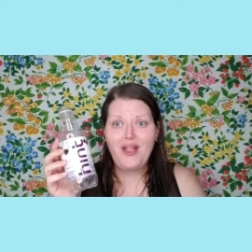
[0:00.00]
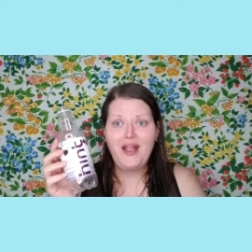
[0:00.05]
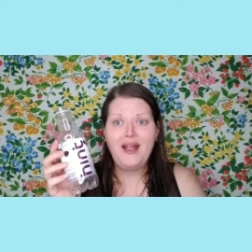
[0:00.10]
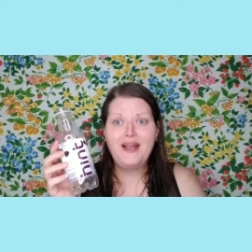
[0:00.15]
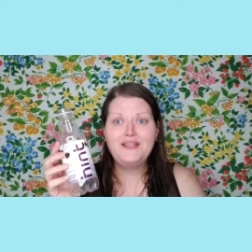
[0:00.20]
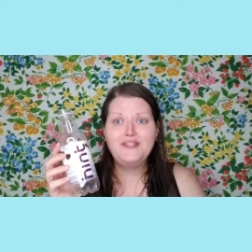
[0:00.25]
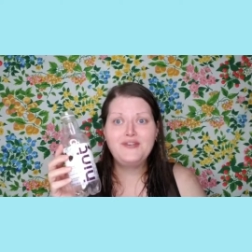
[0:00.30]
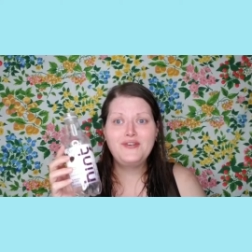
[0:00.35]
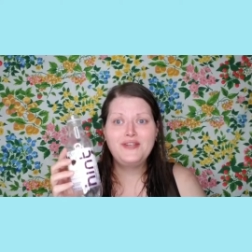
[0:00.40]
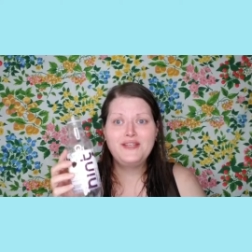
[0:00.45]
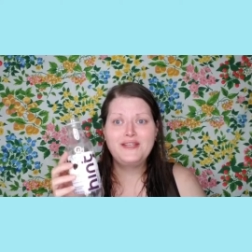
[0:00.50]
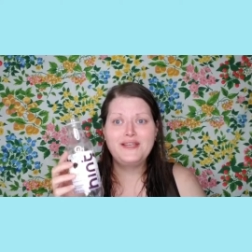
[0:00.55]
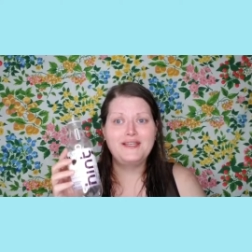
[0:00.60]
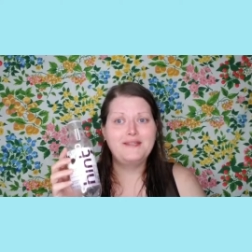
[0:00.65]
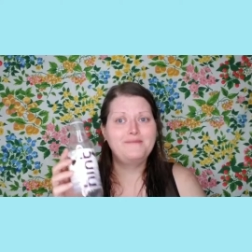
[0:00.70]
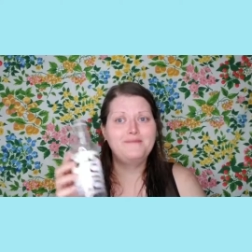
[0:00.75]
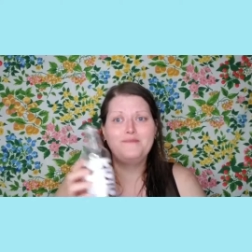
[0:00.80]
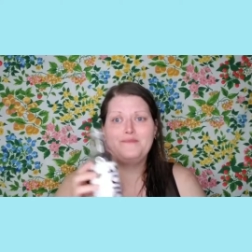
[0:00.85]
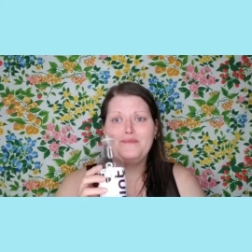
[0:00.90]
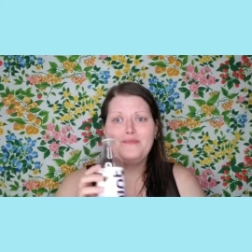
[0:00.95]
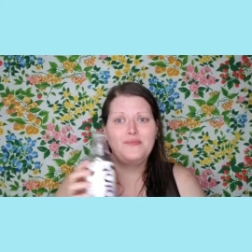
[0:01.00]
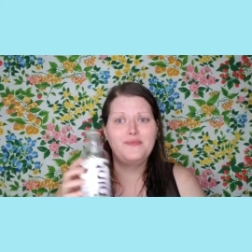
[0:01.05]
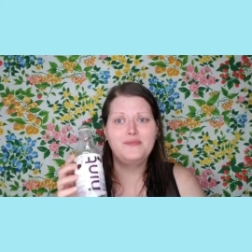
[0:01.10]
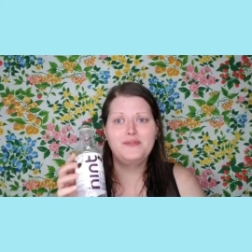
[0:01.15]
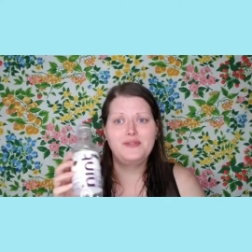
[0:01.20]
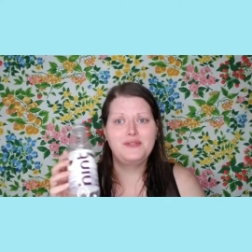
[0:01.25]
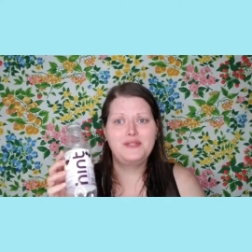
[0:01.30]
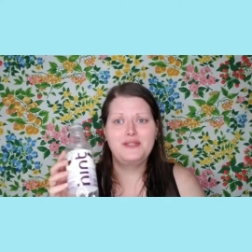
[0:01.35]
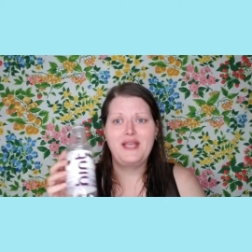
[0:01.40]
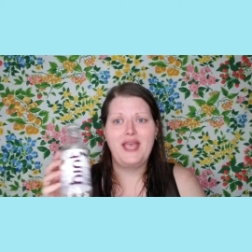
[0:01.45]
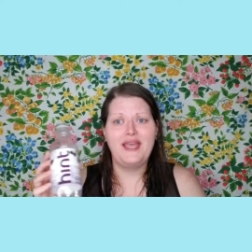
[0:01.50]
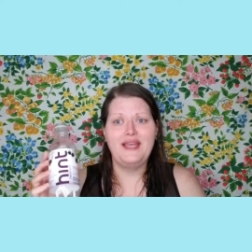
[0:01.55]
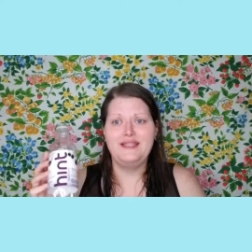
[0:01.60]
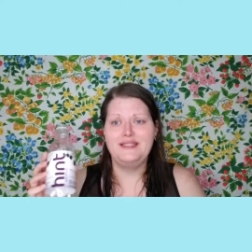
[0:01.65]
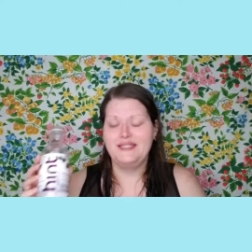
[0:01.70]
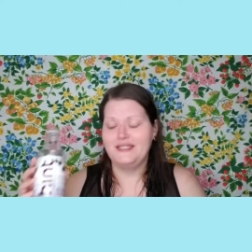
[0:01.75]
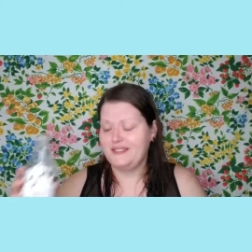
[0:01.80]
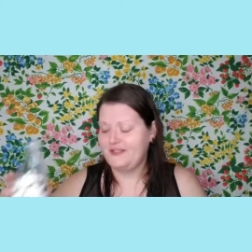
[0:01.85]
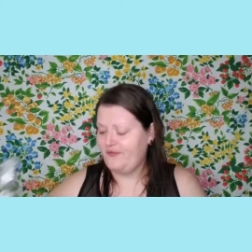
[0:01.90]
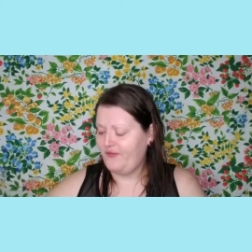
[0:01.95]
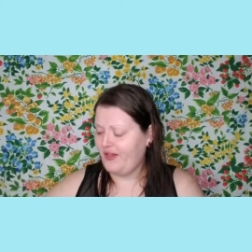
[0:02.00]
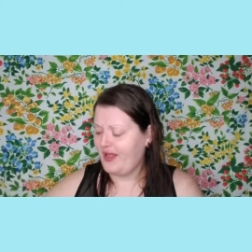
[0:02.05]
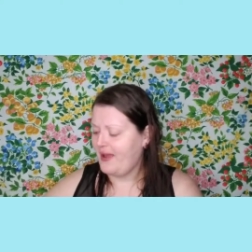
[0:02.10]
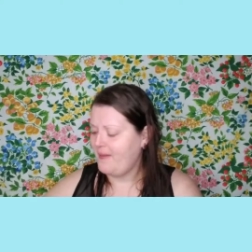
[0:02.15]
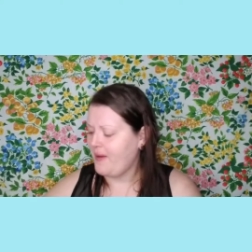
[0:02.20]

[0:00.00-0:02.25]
I drink it cases fly